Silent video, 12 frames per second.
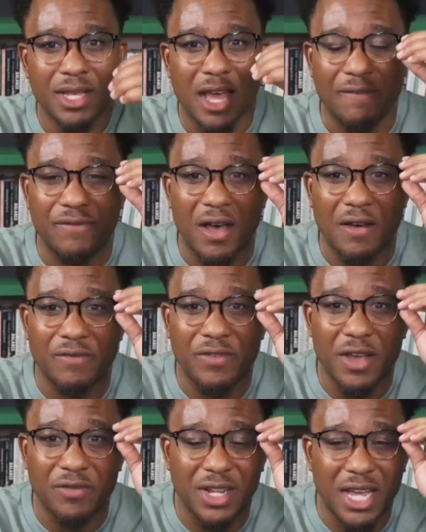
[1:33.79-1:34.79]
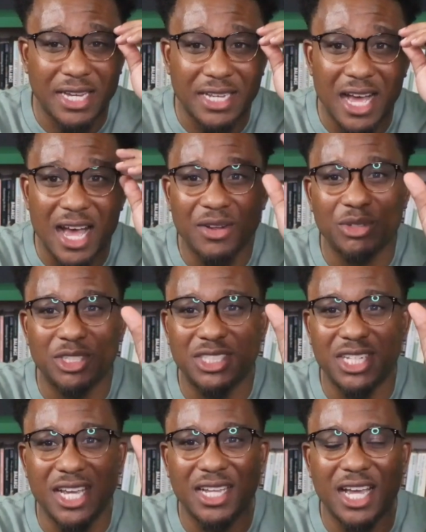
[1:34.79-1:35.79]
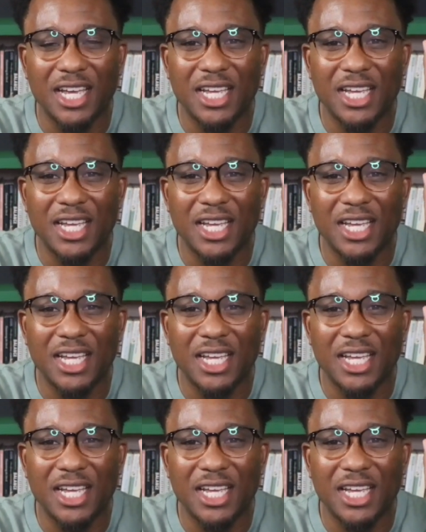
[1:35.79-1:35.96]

I feel like God was saying, like,